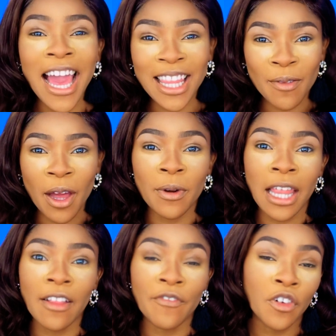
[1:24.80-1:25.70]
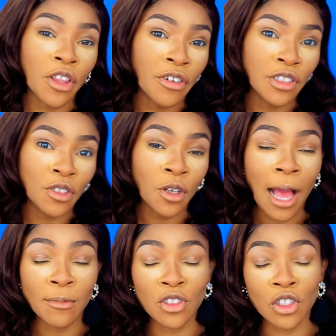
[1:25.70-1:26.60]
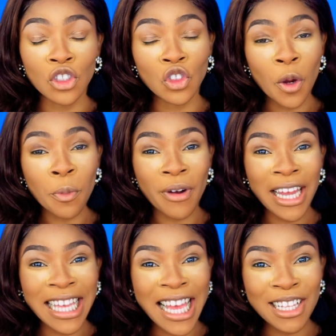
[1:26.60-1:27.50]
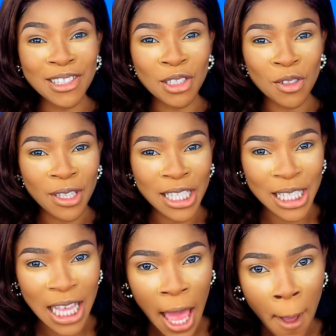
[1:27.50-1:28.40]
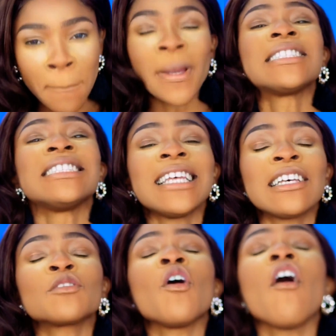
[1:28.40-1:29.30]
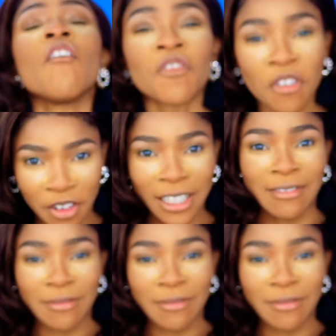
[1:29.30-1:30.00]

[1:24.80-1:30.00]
Anyway, without further ado, I'm just going to jump right into this messiness of cream.